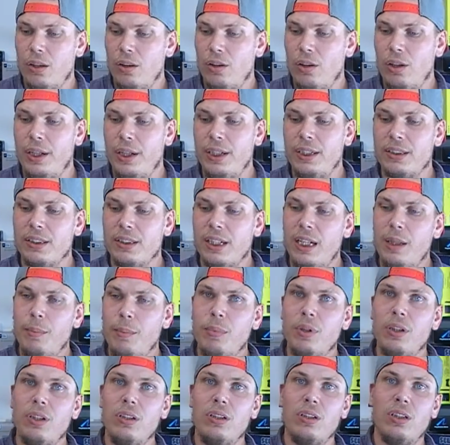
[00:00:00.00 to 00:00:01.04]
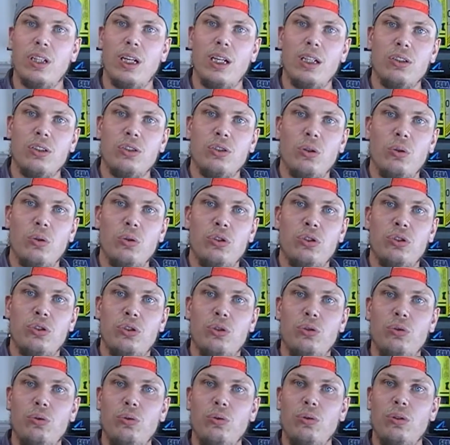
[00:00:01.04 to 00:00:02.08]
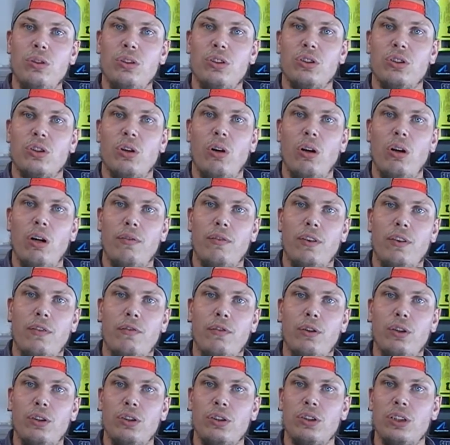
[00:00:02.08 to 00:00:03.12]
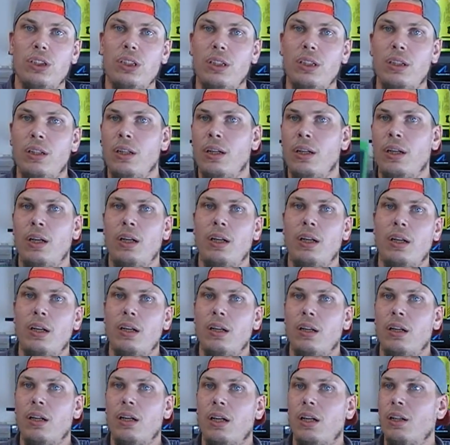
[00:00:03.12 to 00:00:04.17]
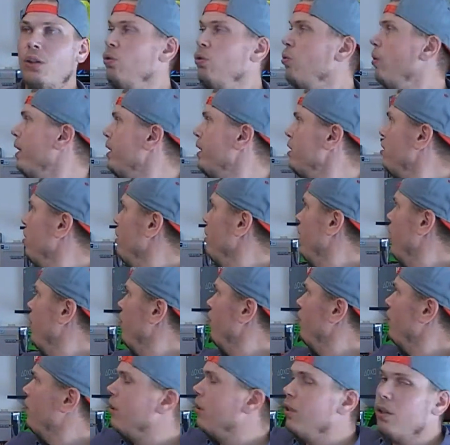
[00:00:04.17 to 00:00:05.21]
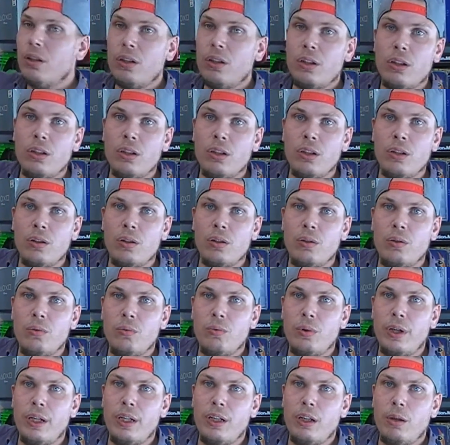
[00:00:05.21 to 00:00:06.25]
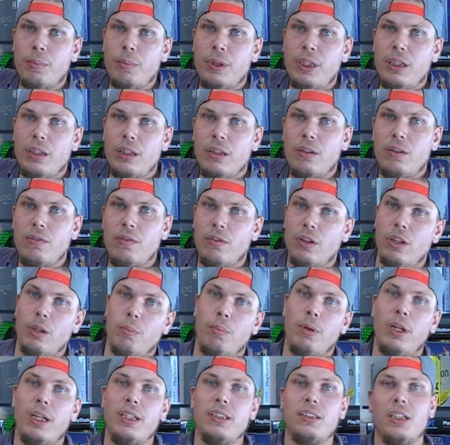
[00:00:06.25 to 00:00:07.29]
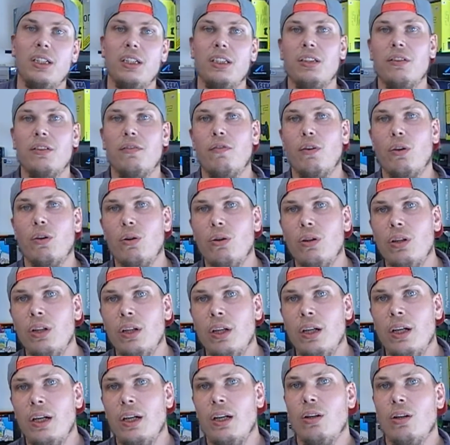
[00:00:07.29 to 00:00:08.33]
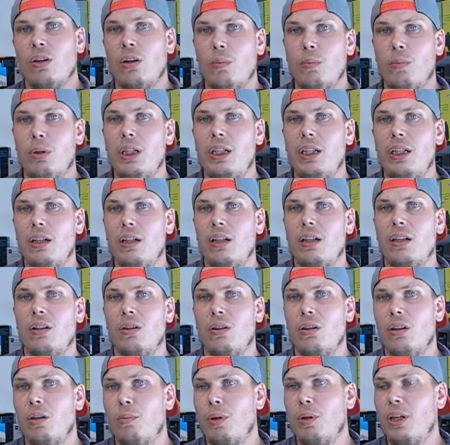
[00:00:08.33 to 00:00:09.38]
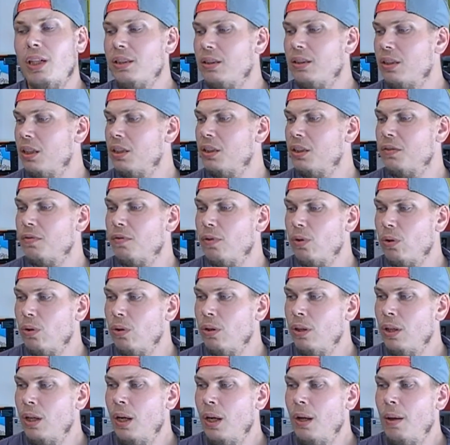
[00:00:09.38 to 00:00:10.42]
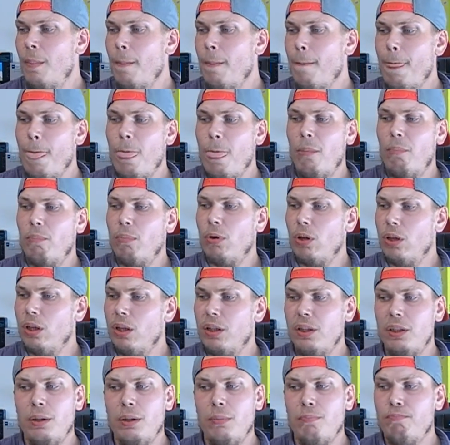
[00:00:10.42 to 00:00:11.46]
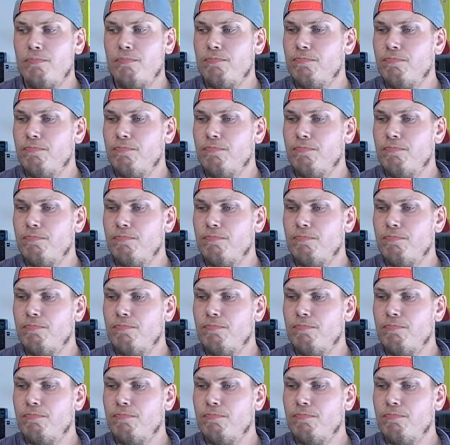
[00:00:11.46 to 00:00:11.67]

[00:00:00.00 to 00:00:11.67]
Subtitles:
The next game, Dark Souls 2 Scholar of the First Sin. I do actually have it right up here for the PlayStation 4. Completed it on the PlayStation 4, but I